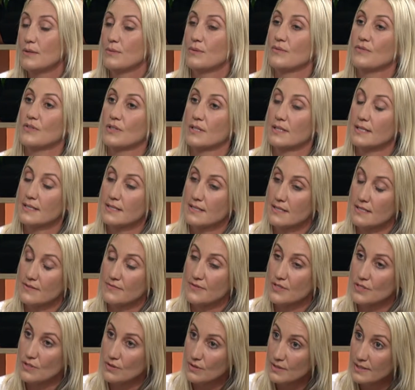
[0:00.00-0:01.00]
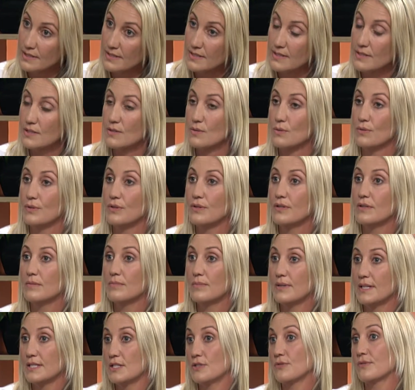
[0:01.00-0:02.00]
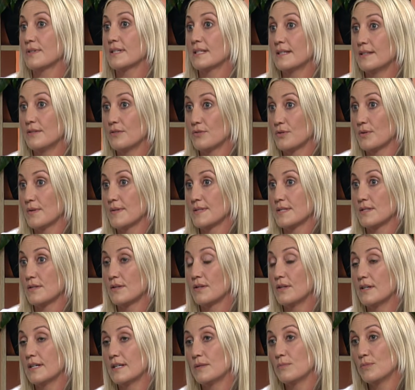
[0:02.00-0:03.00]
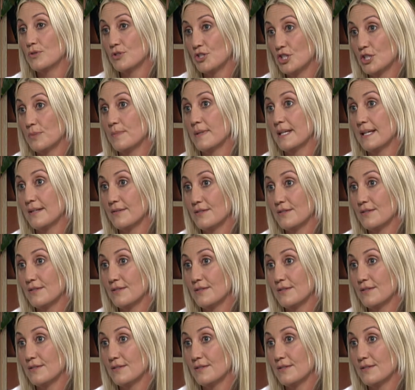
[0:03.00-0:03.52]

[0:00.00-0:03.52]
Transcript: We've got a list of stockists, or you can buy directly through us online and we'll ship it